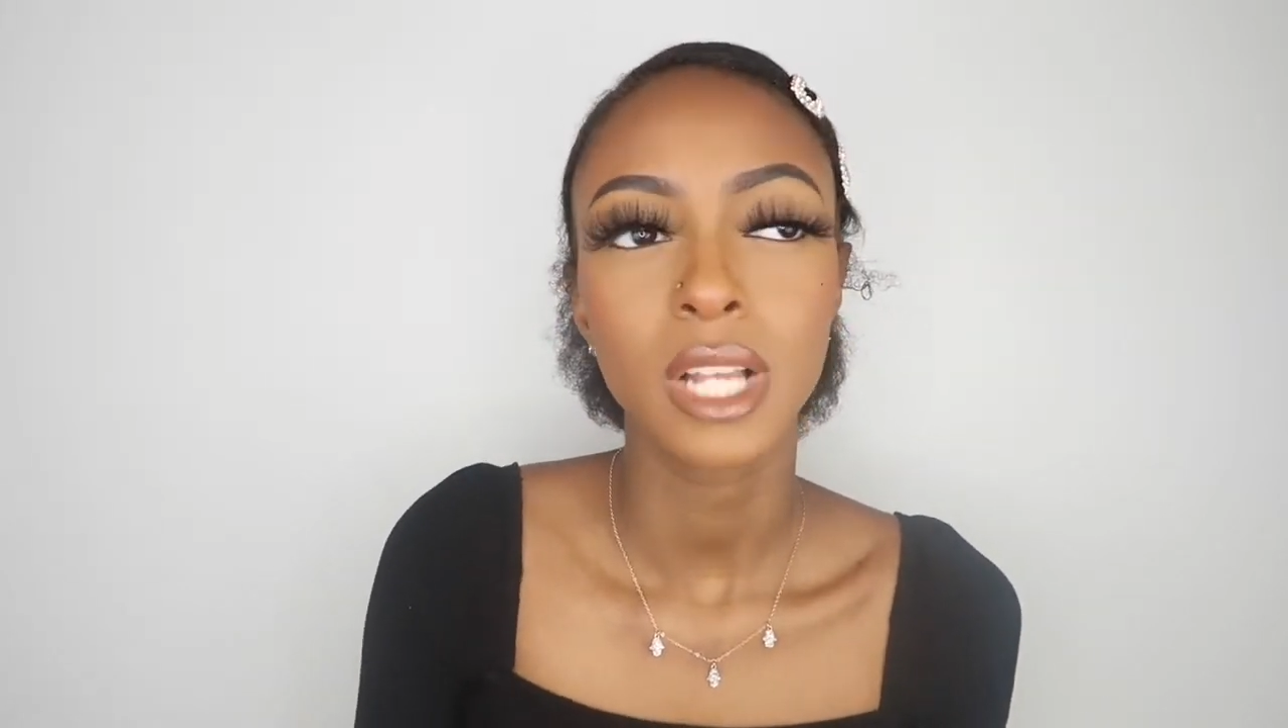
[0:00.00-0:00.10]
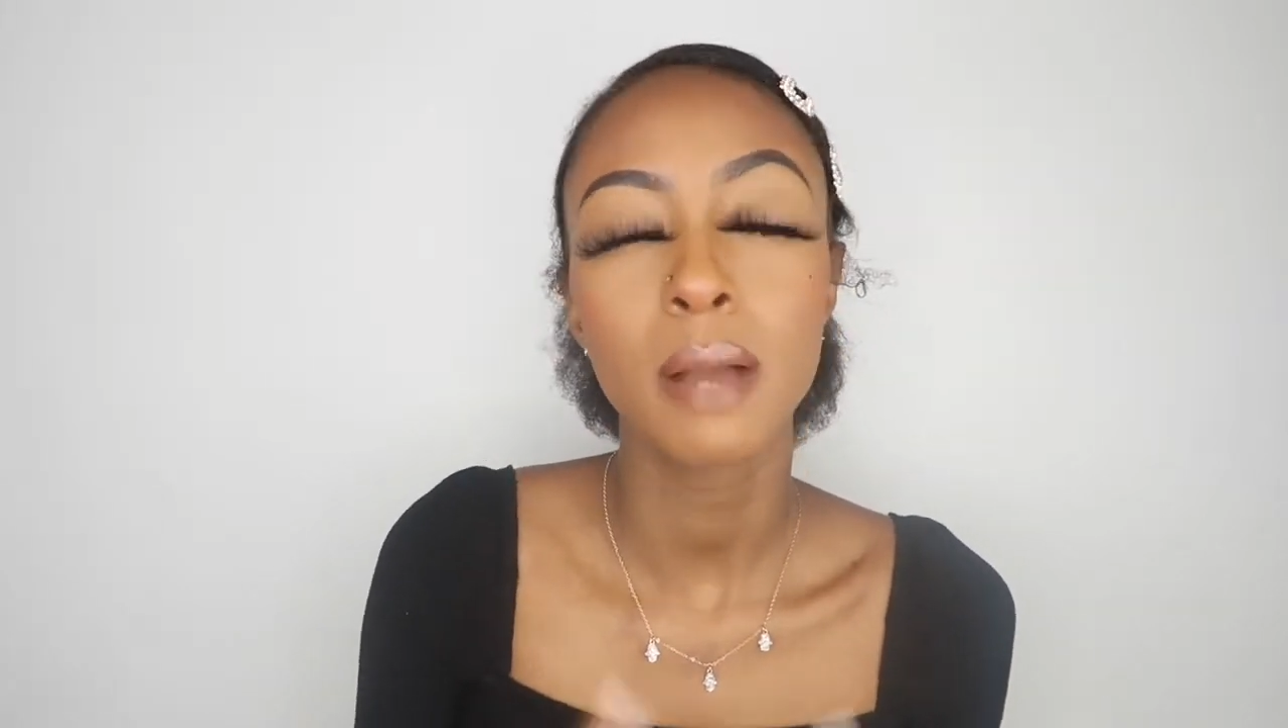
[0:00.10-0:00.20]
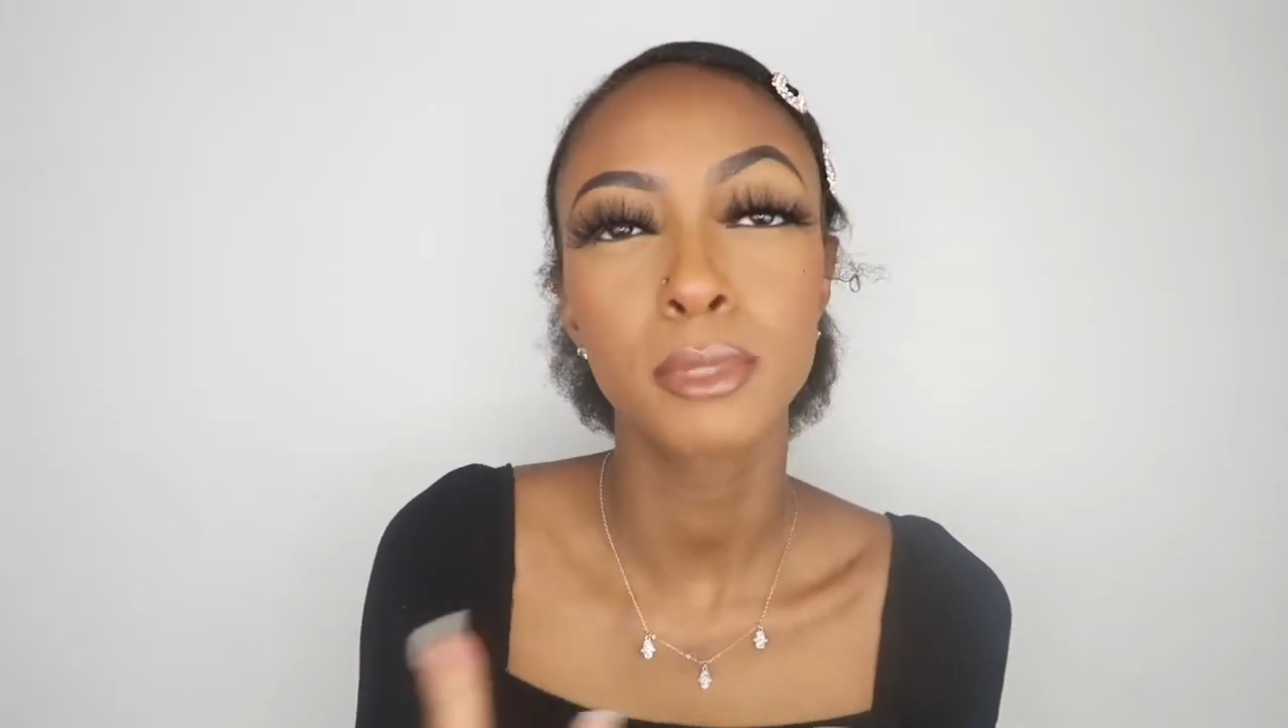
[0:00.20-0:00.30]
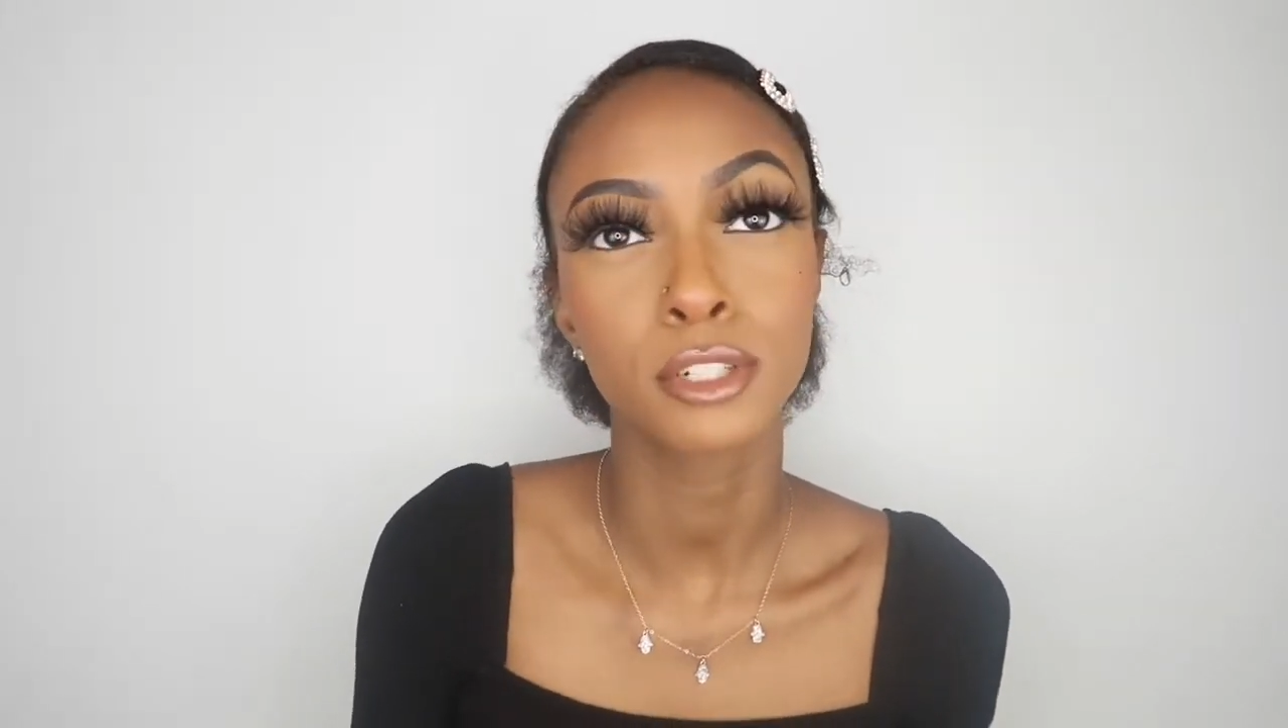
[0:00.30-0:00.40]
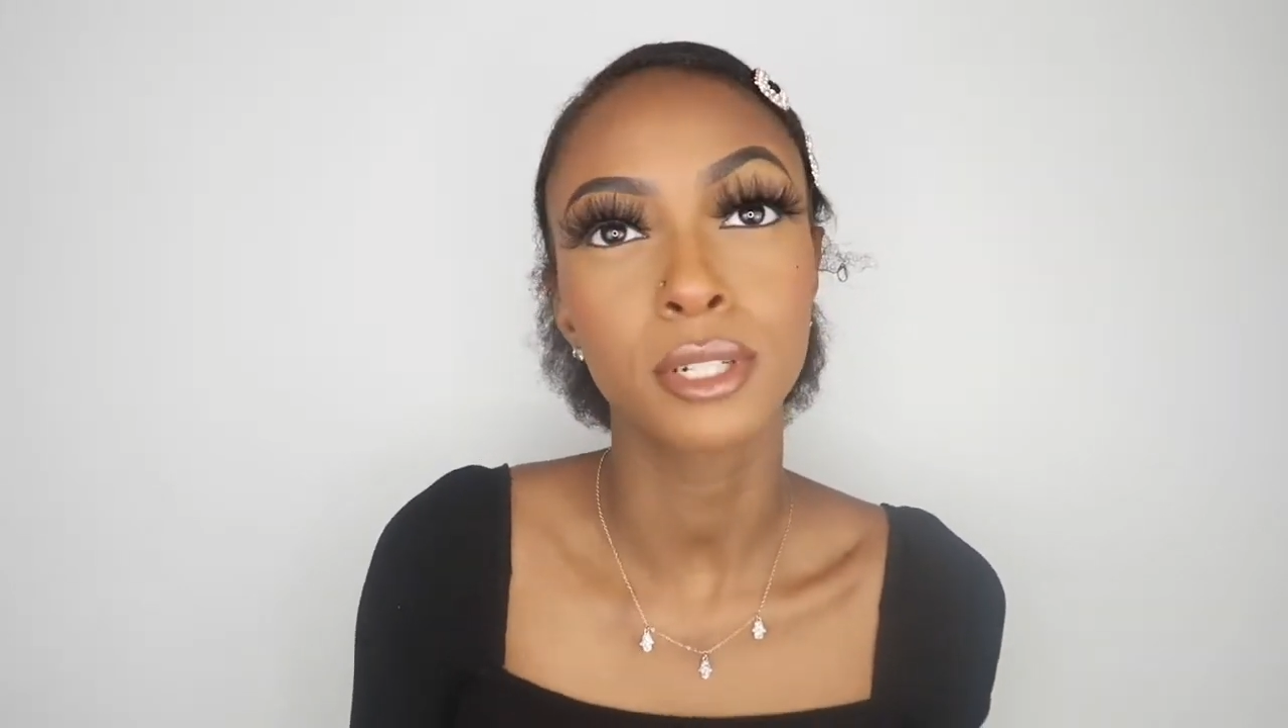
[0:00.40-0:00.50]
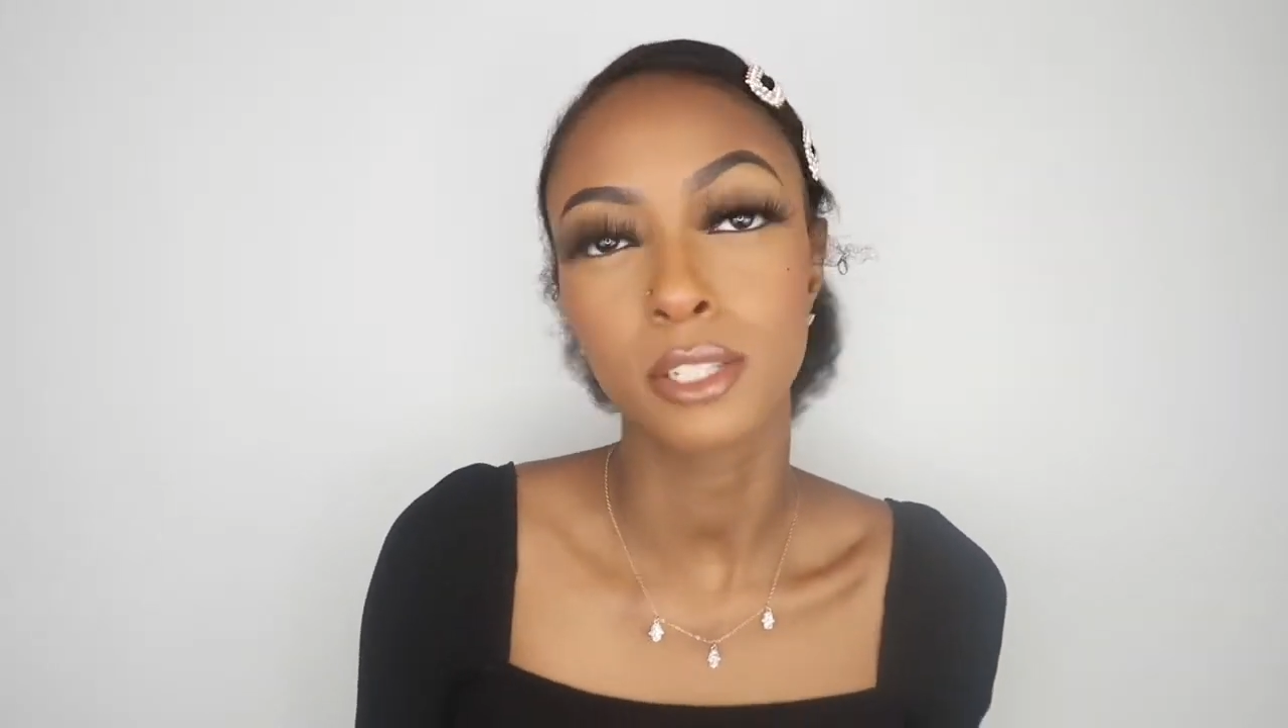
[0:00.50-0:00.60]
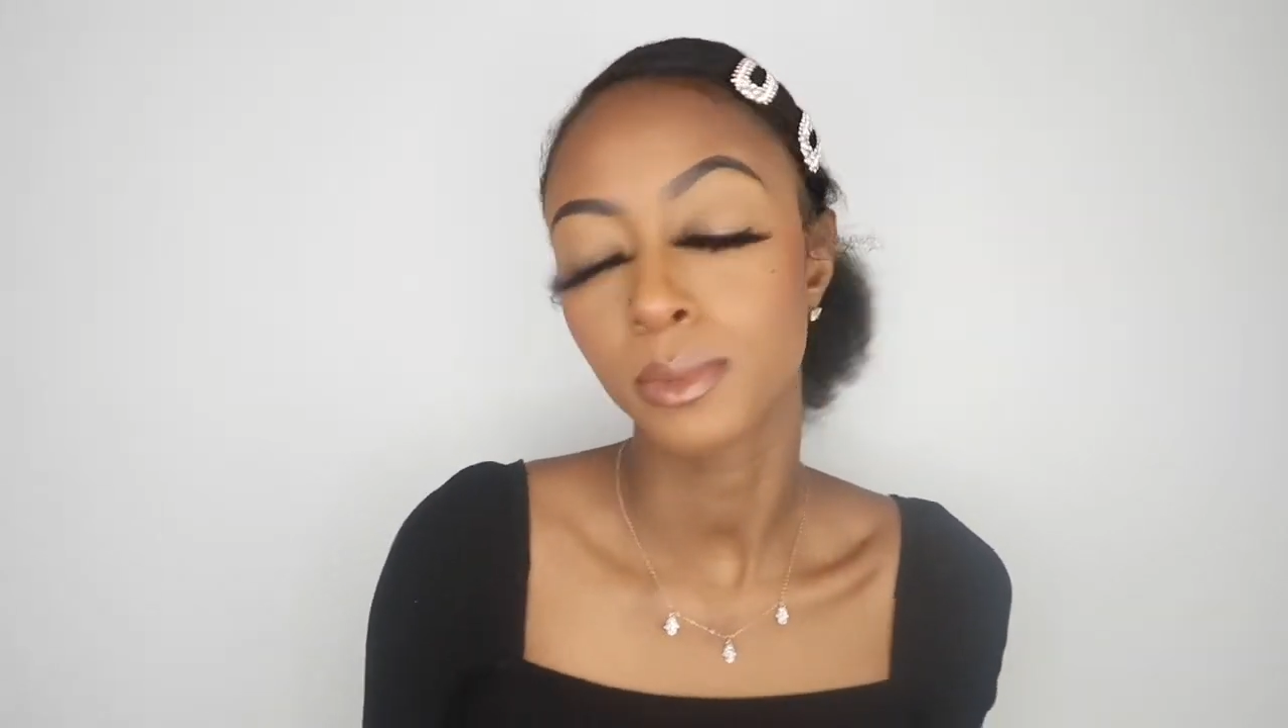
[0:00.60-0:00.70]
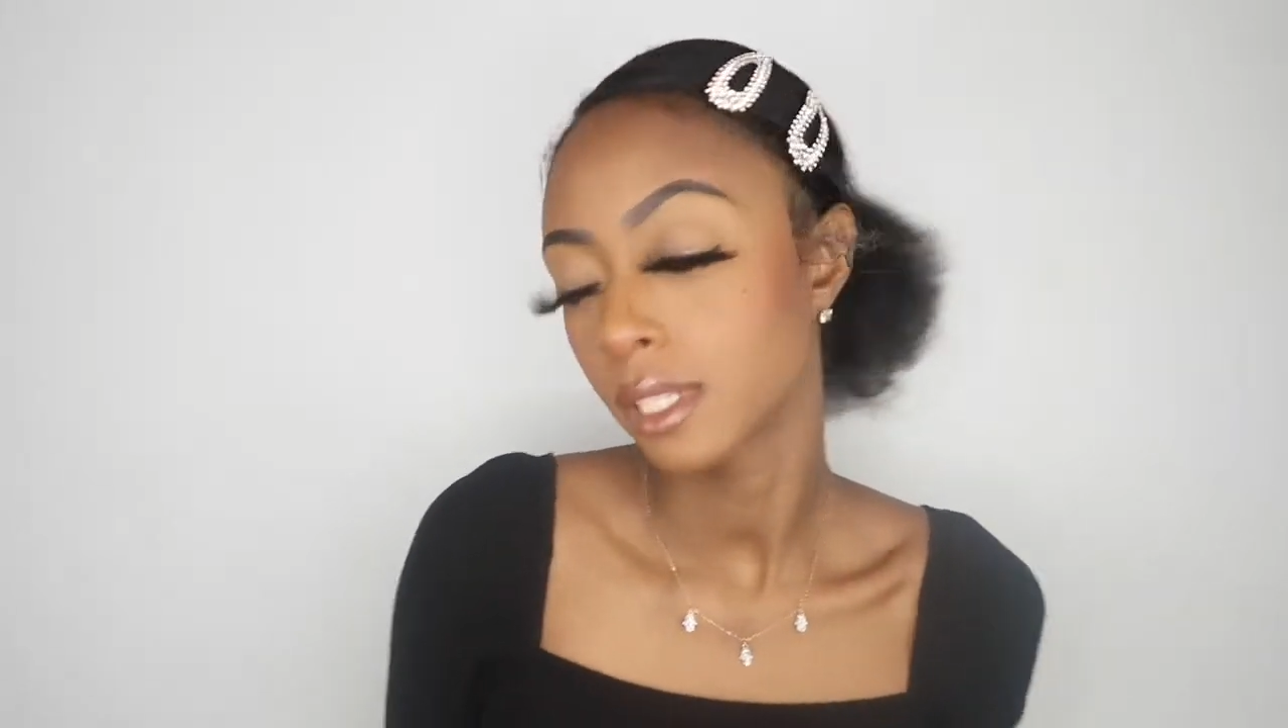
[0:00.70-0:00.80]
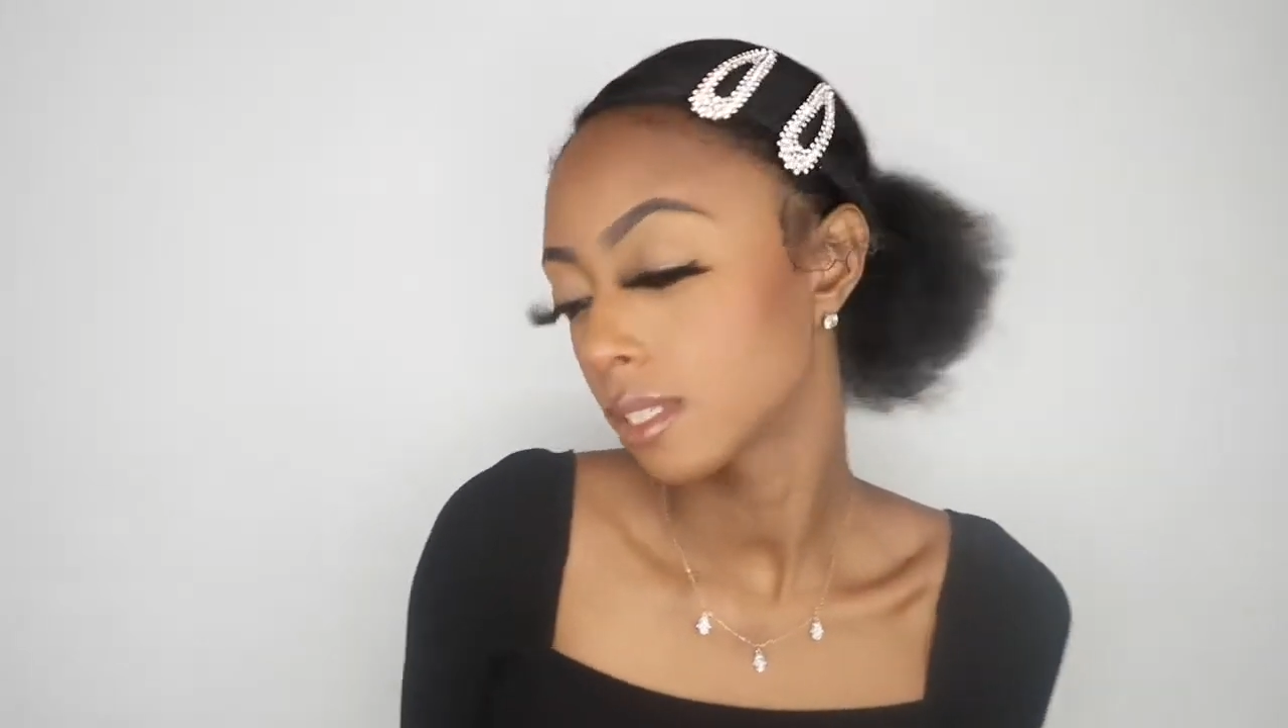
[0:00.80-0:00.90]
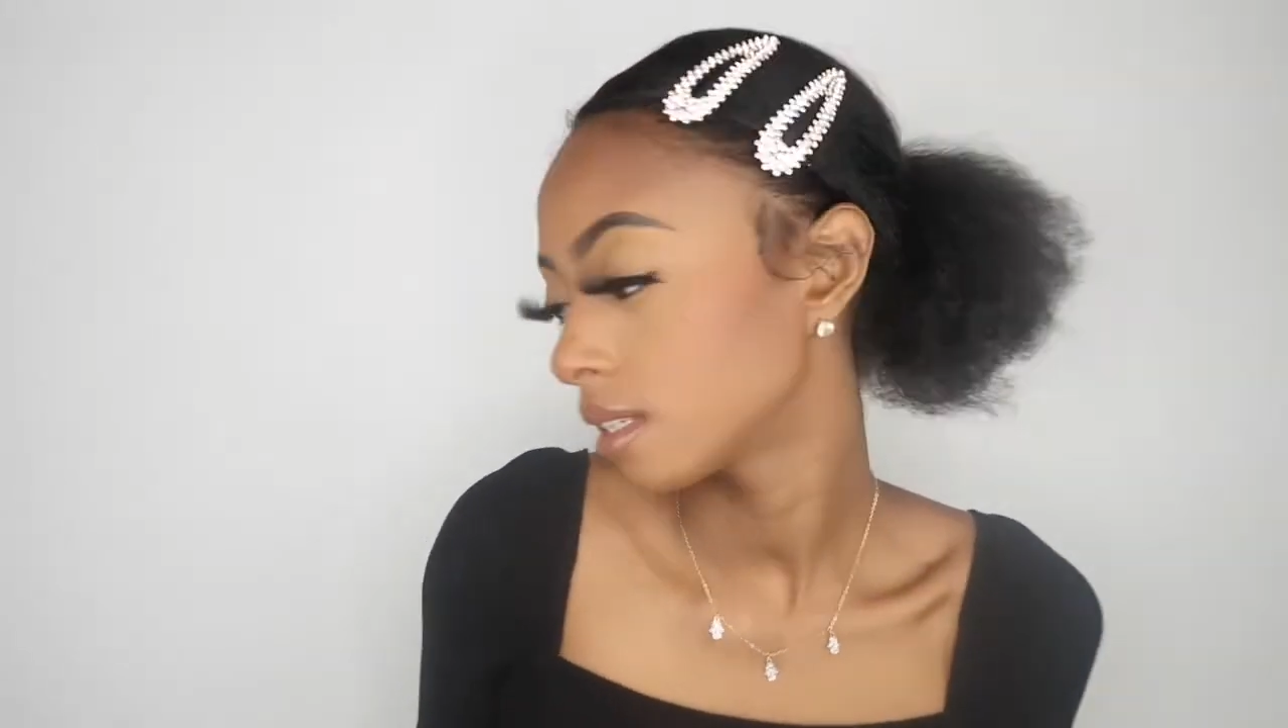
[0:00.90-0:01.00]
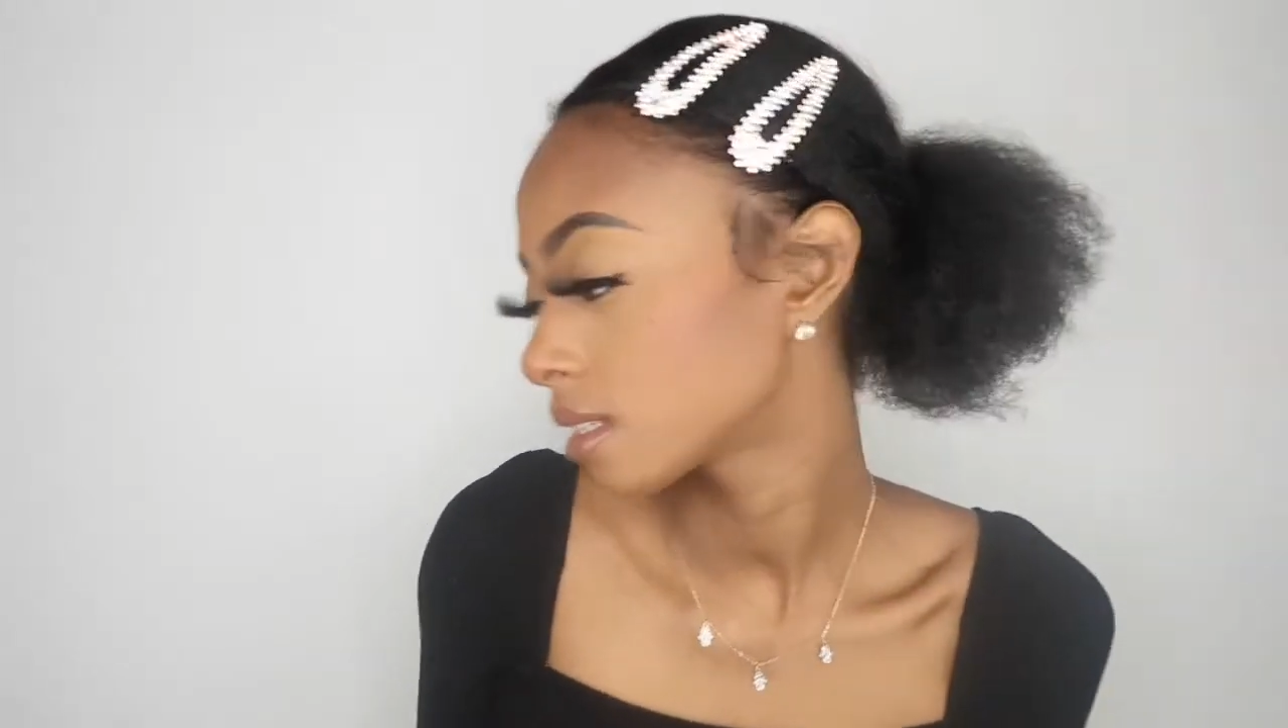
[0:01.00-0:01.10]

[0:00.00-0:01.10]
gonna show you guys what this is.